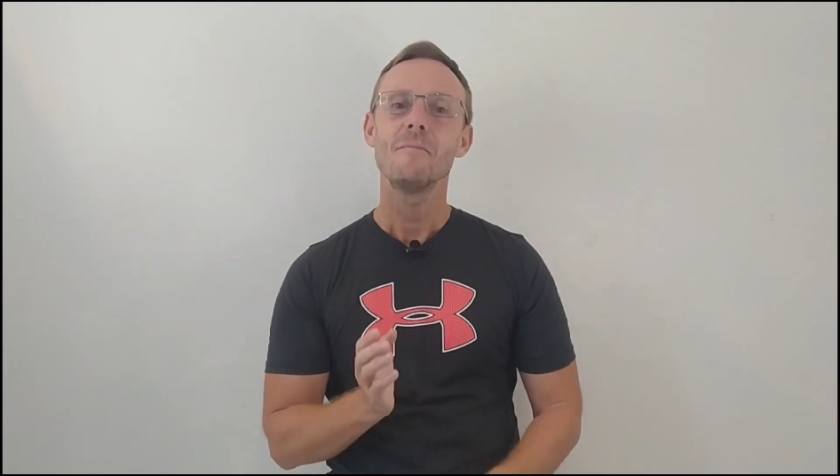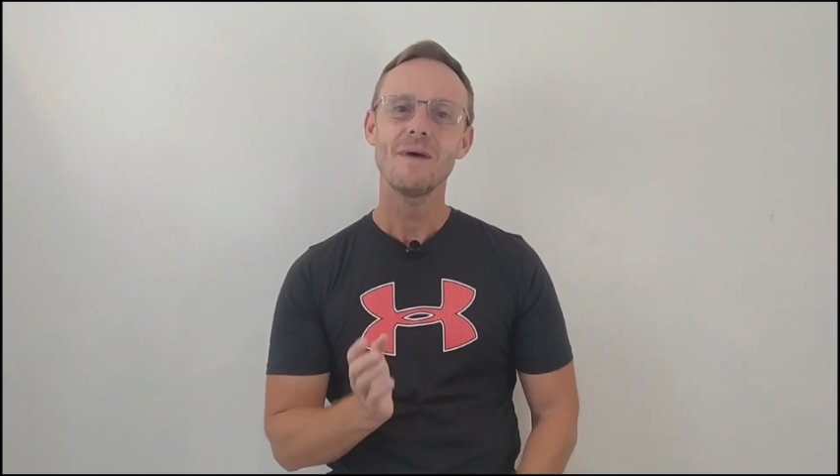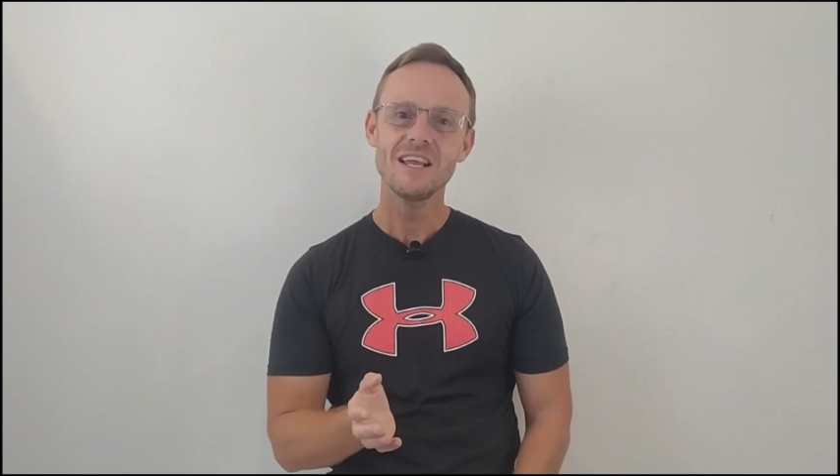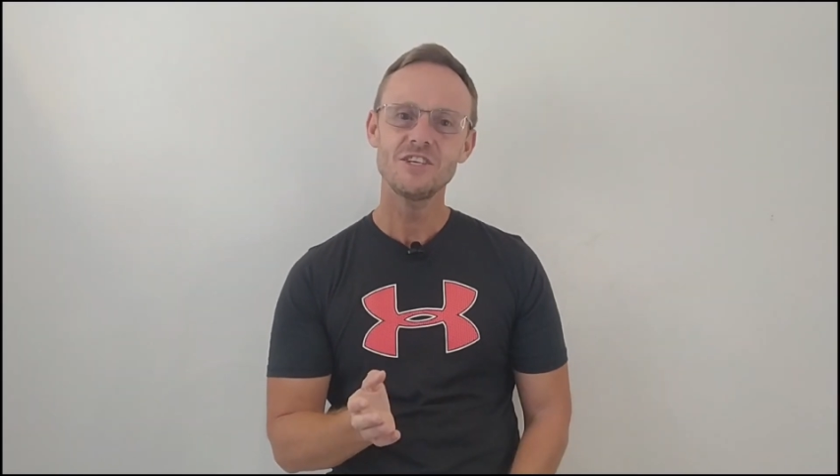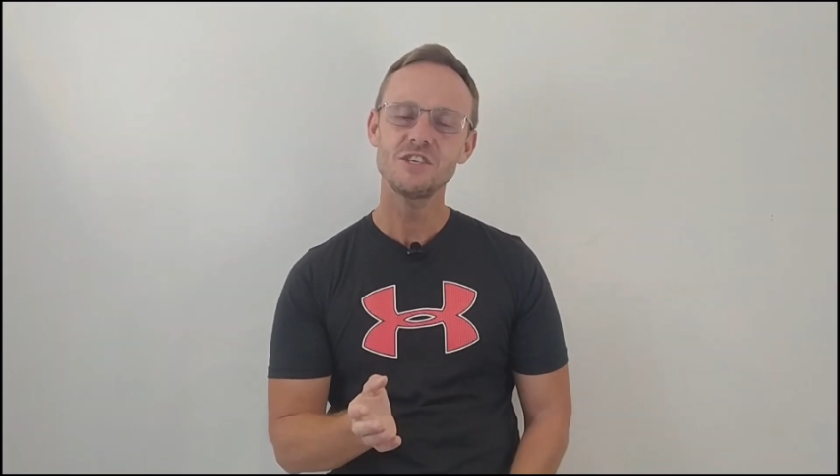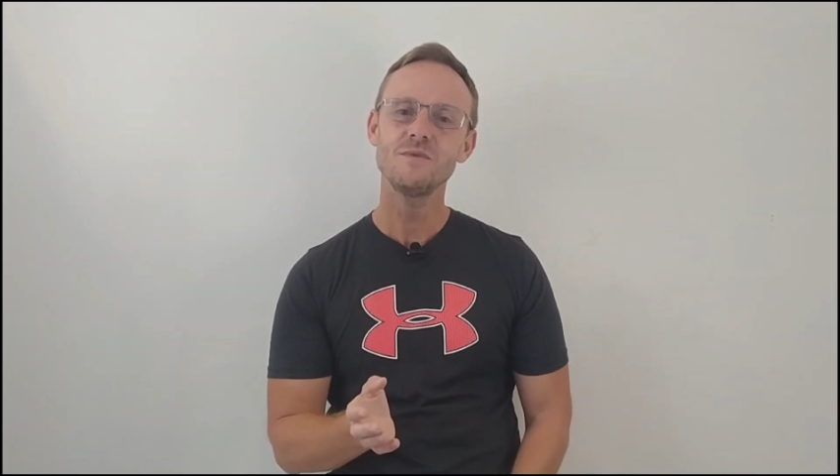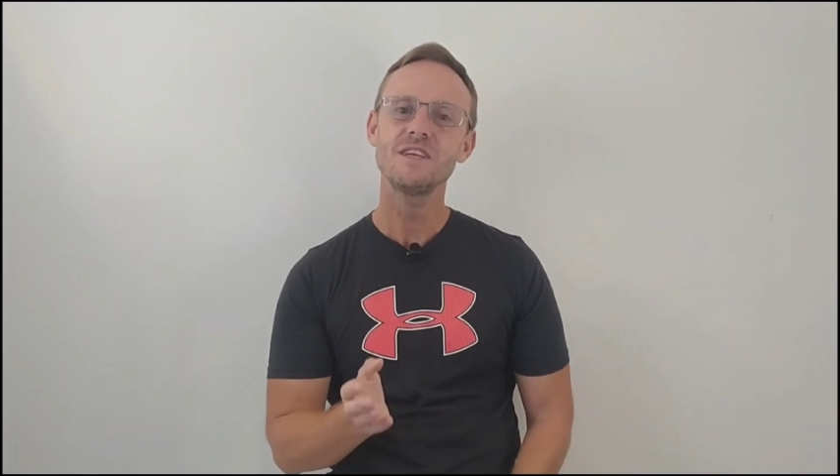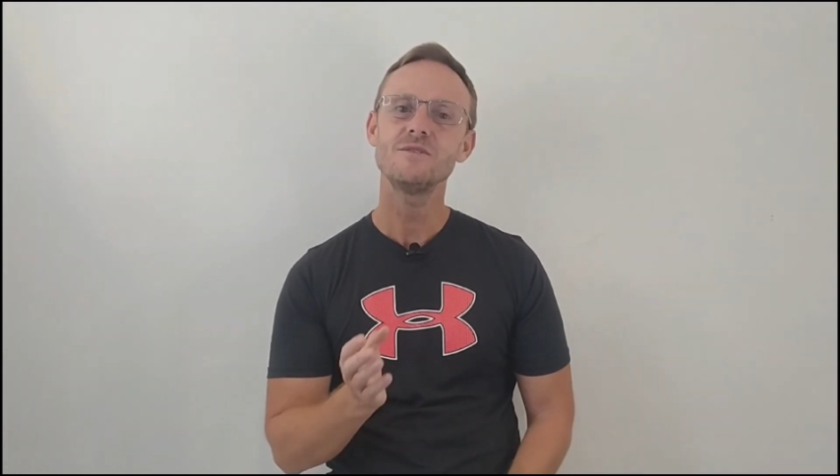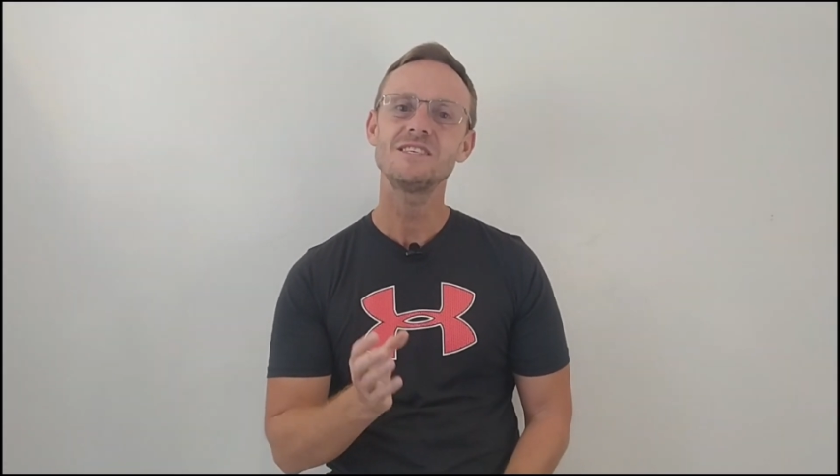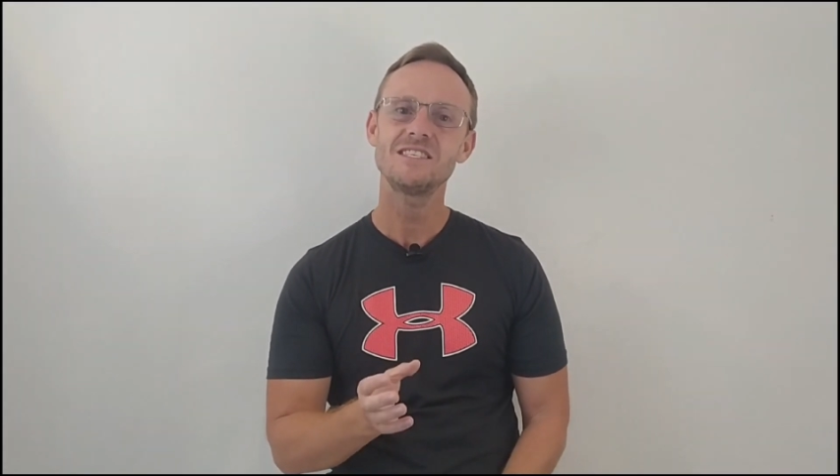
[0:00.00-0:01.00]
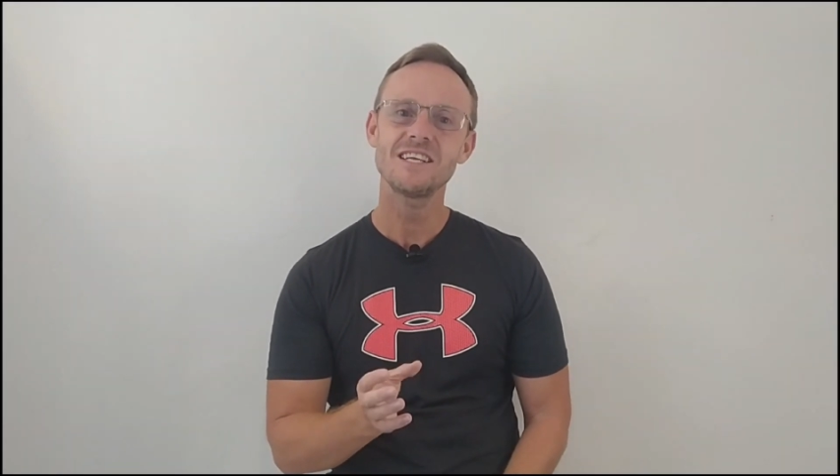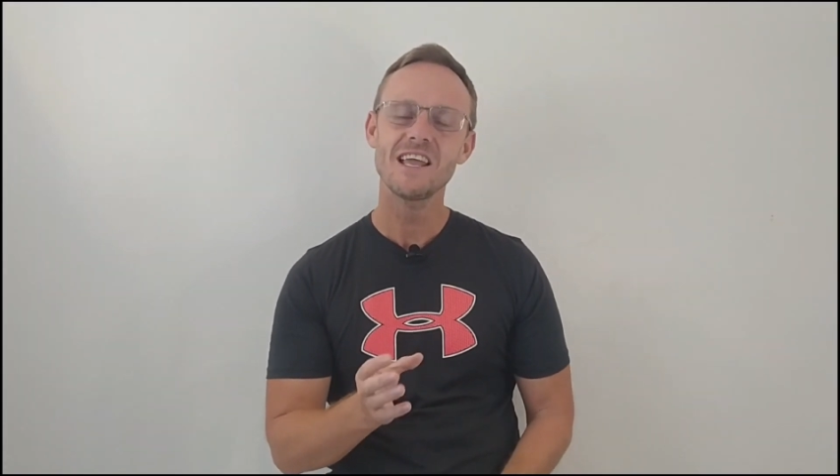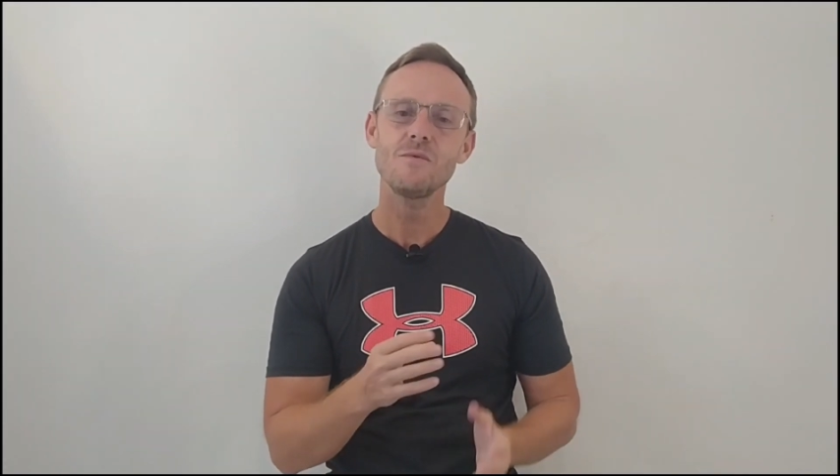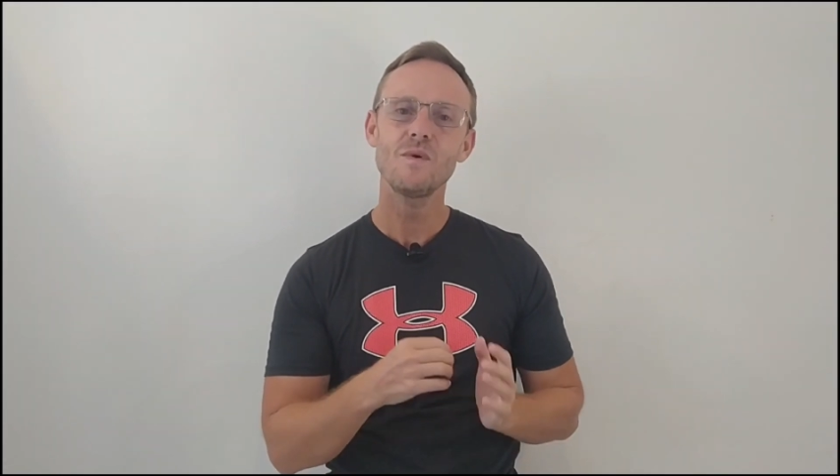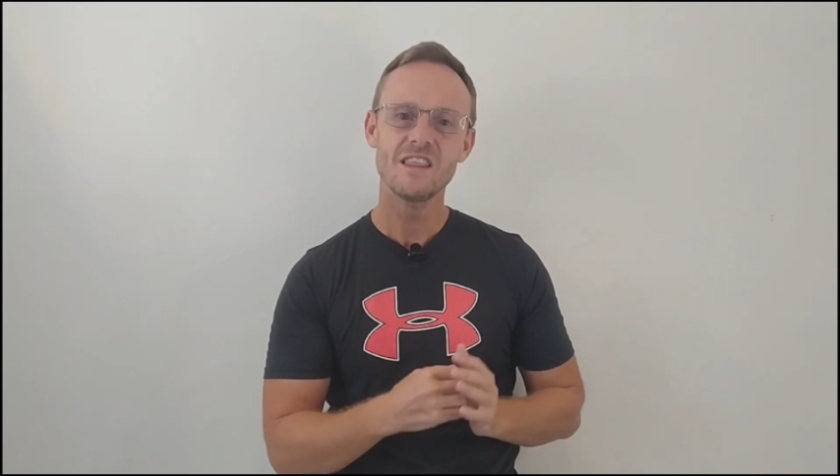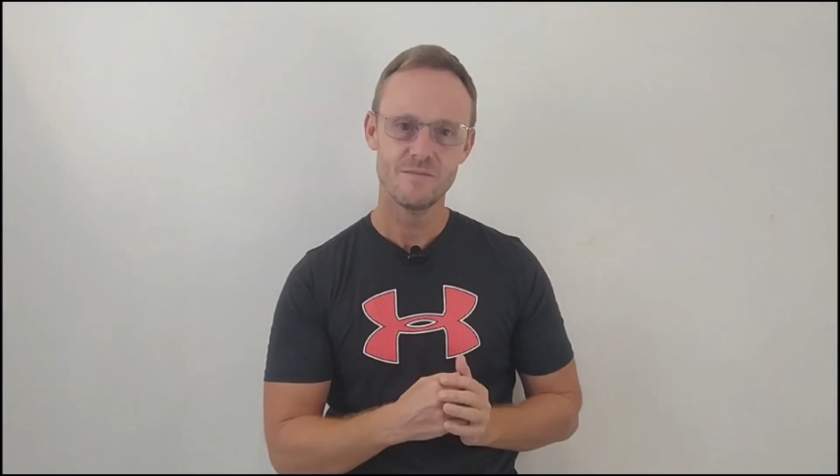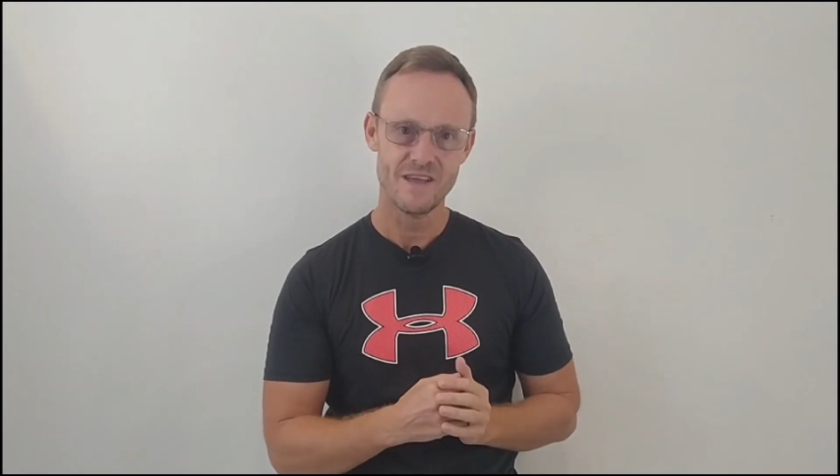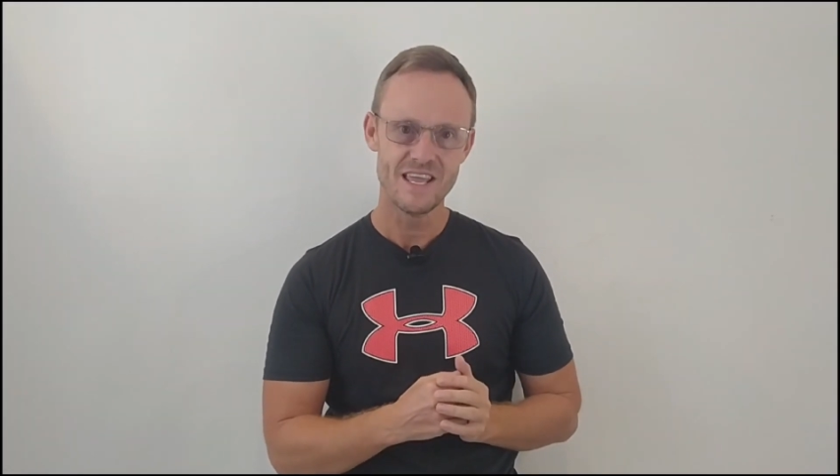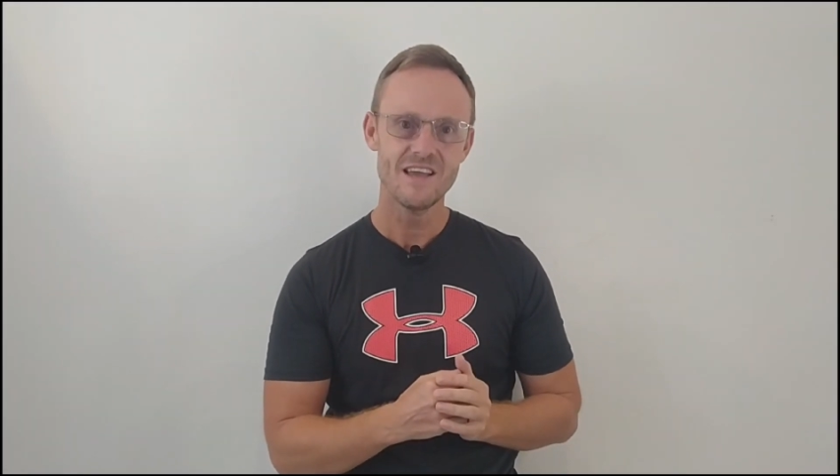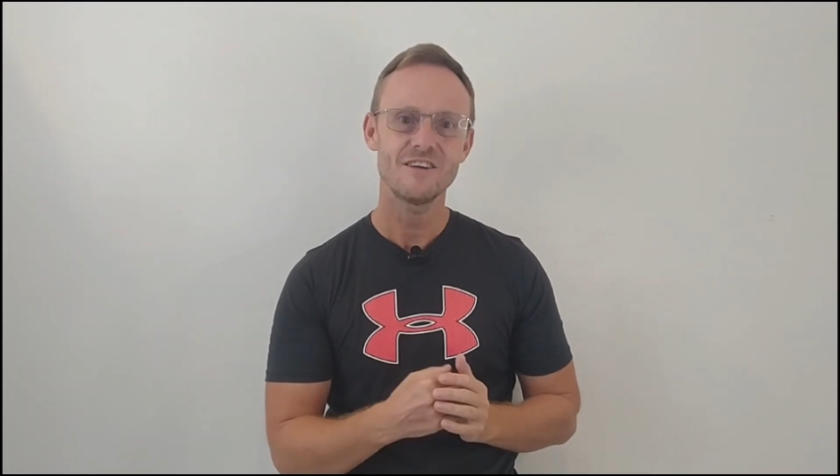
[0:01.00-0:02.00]
Make sure you stay with
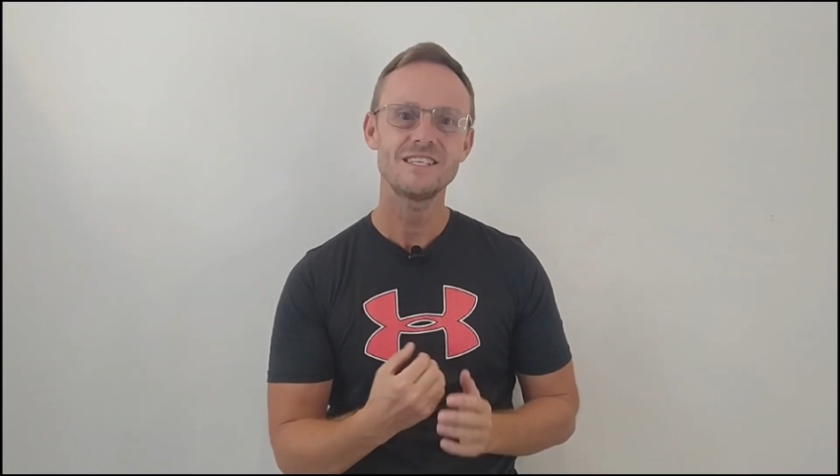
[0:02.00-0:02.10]
me